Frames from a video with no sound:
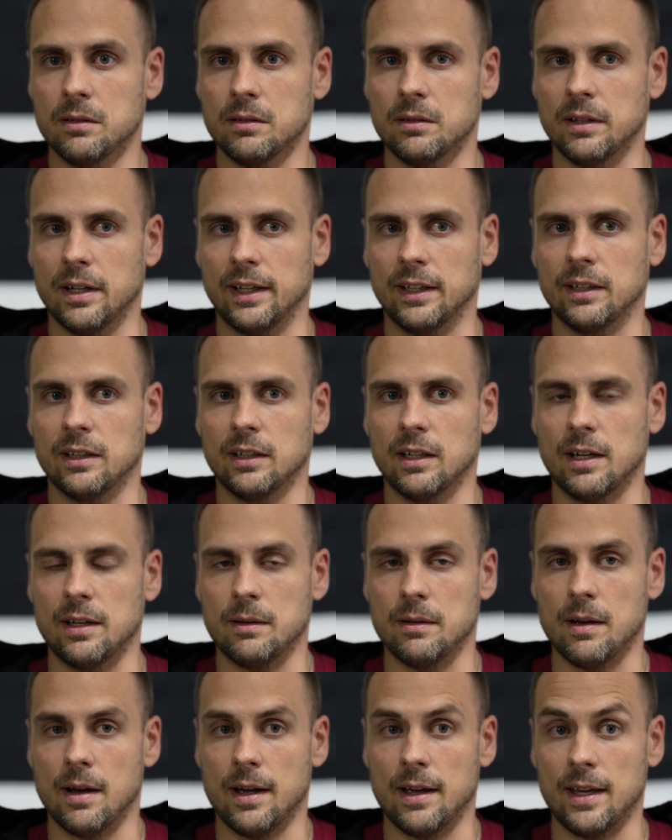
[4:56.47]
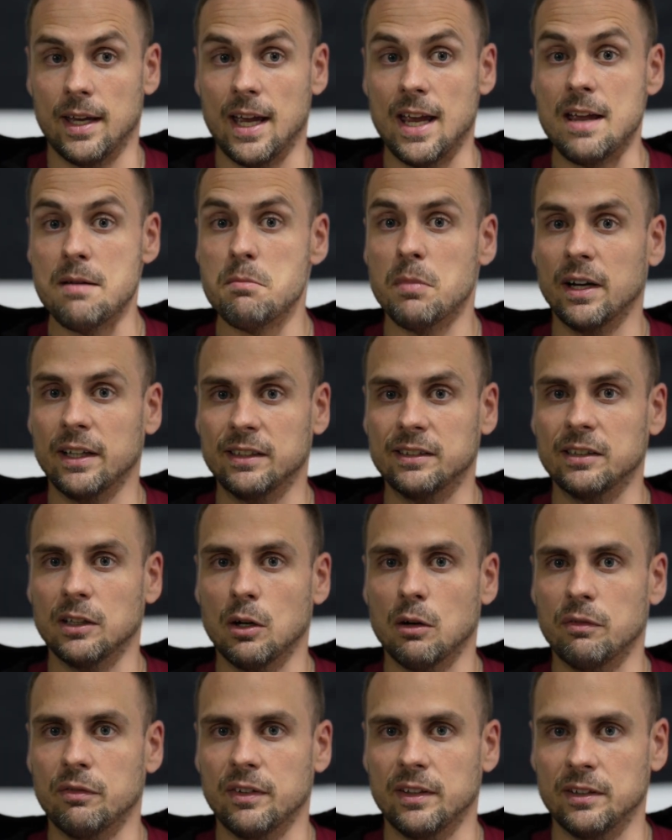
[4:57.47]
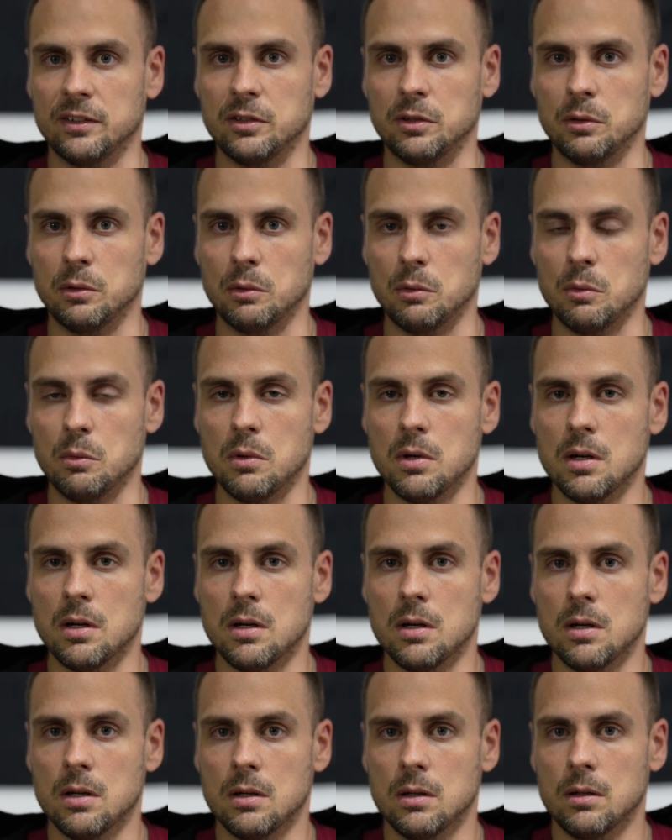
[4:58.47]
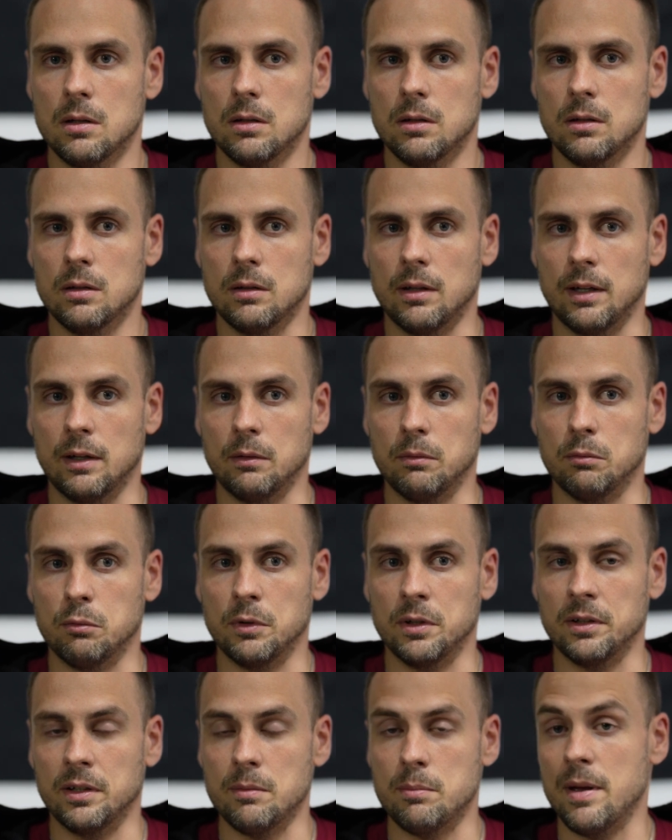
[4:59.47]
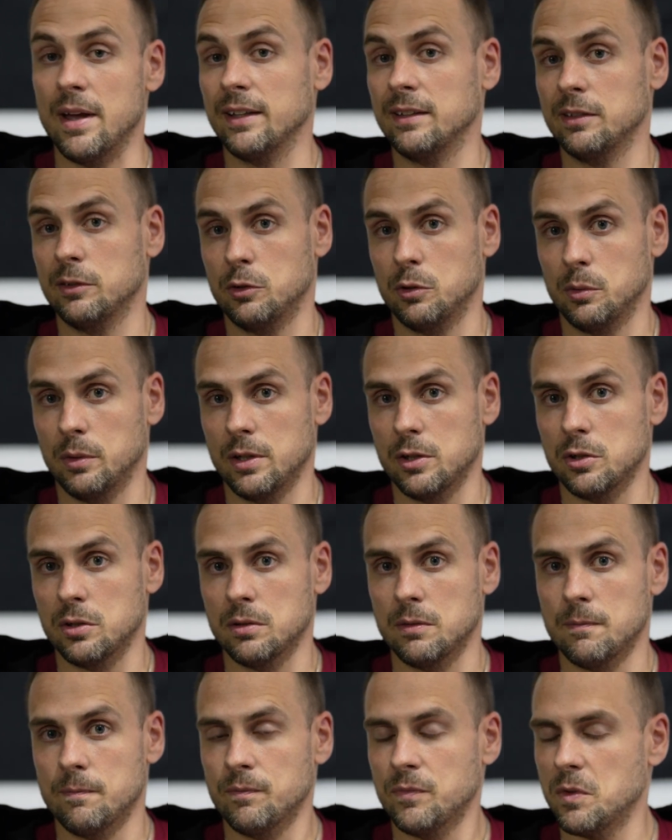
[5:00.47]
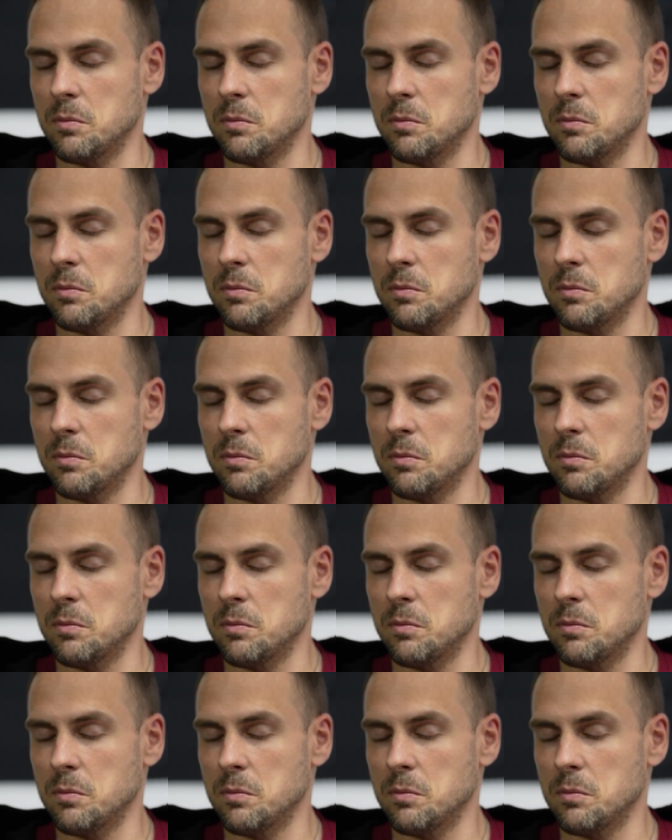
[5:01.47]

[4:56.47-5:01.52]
Like, I, I ate myself into a really bad situation.